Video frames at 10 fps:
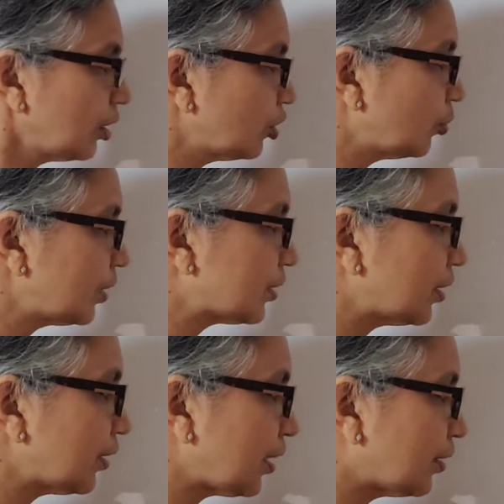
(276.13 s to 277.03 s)
Now you will
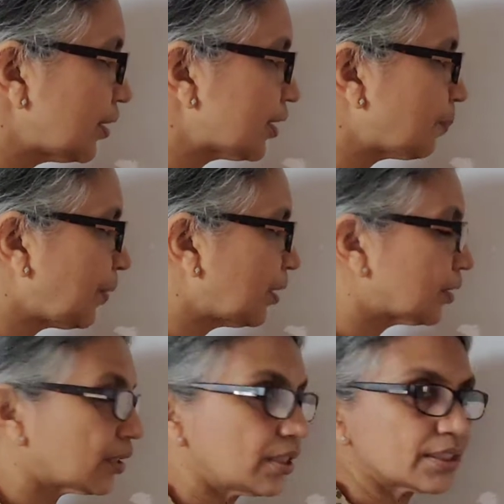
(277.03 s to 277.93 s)
see that this
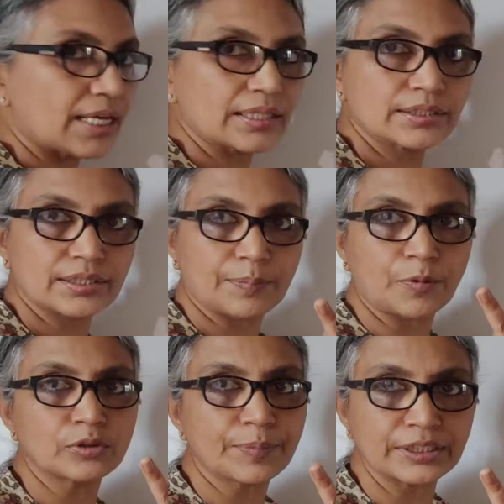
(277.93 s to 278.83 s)
particle is acted
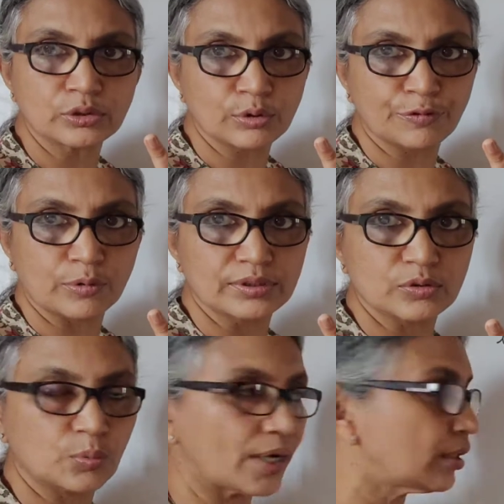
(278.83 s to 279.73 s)
upon by two
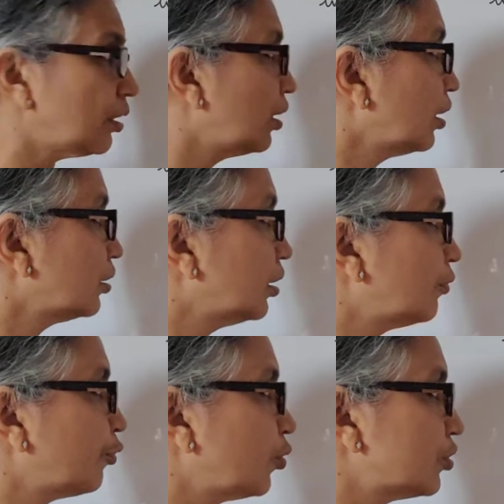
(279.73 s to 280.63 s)
forces. One,
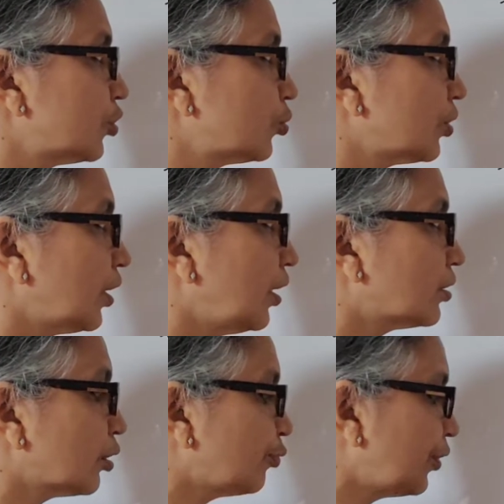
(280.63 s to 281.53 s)
the force due to the
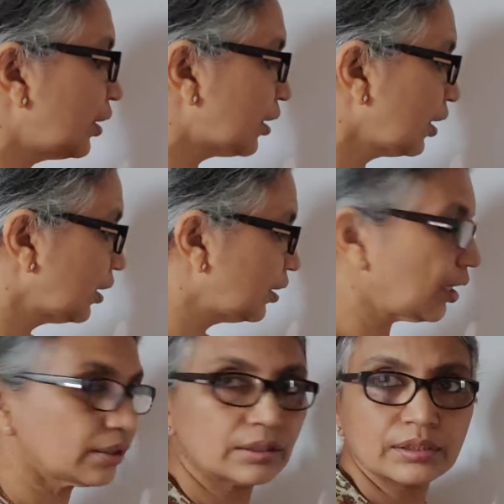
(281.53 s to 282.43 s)
electric field.
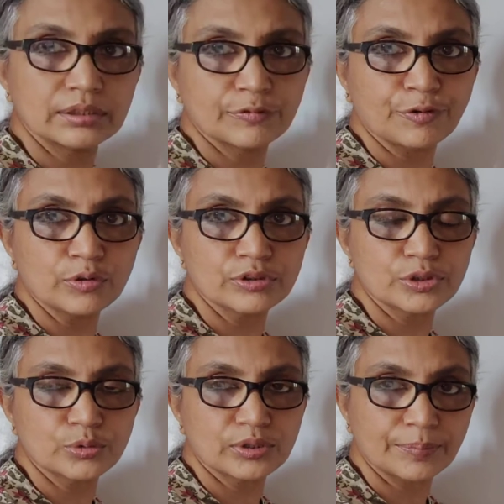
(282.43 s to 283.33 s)
The other, the force
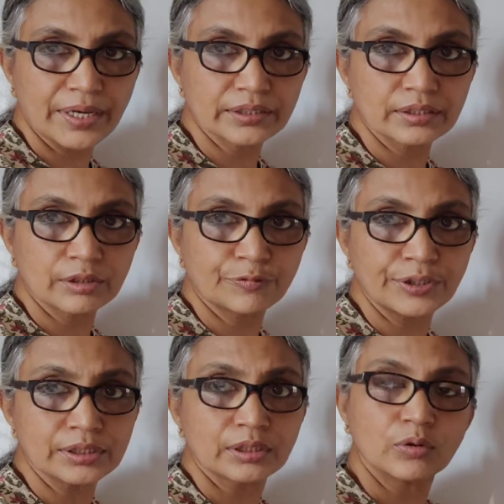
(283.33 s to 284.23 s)
due to the magnetic
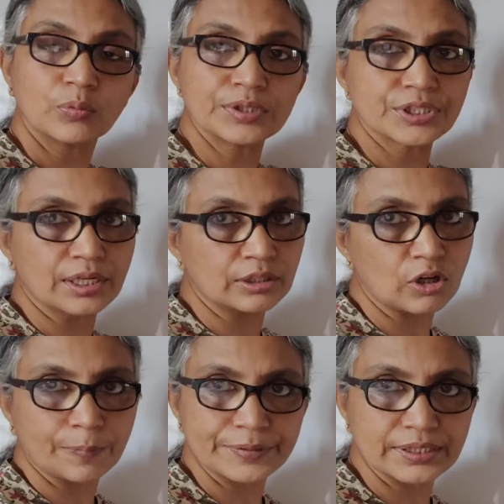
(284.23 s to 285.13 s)
field, which are
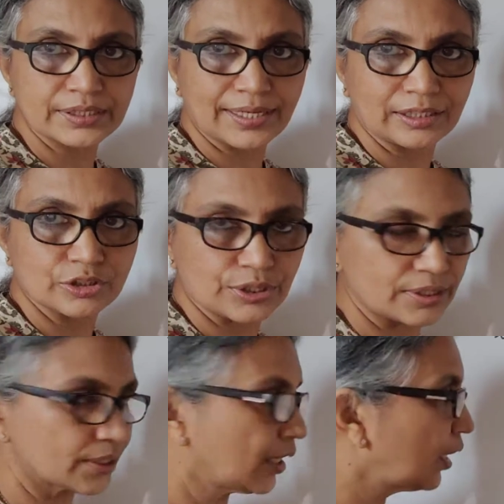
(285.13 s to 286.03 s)
in opposite
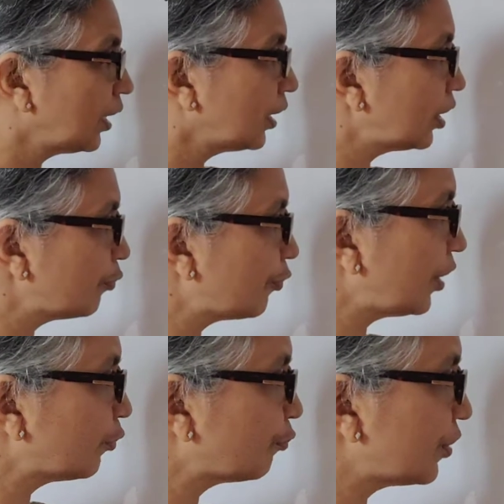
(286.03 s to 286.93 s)
directions.
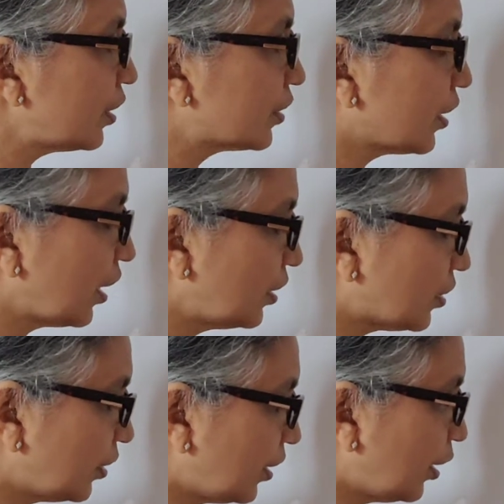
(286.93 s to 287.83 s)
If Fe is
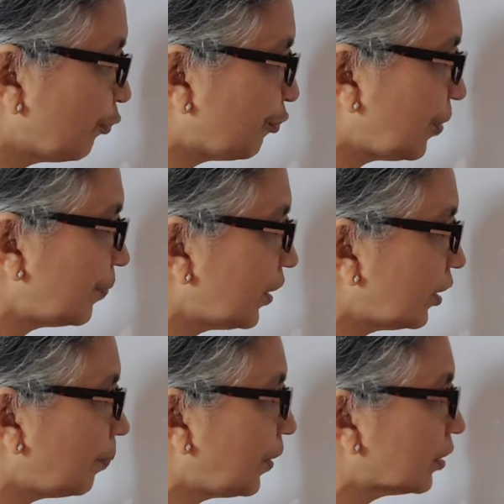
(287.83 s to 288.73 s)
greater than Fm,
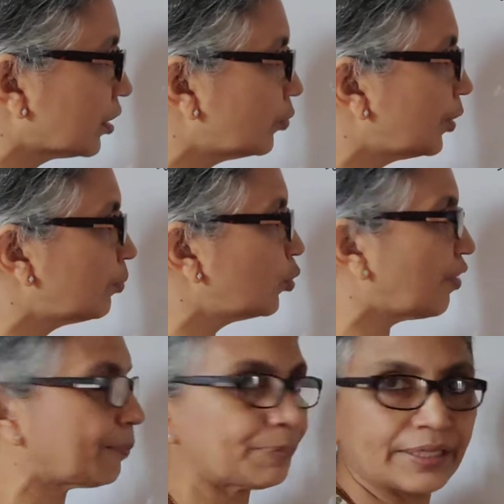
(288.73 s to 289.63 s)
then the particle will
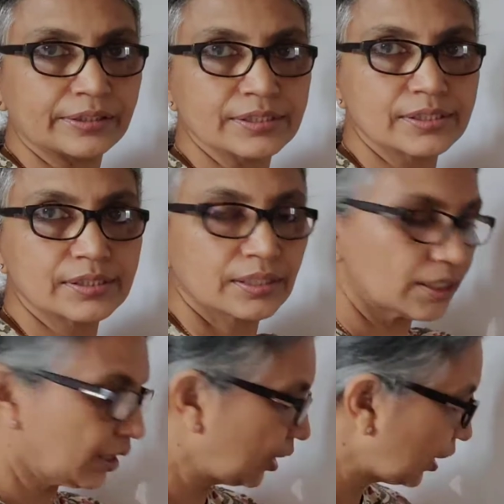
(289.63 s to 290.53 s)
move up like this.
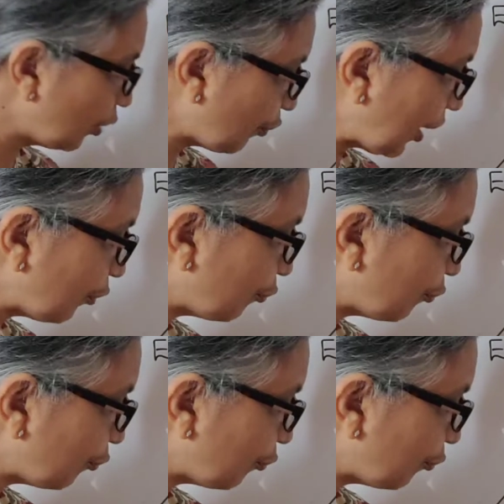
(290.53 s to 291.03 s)
If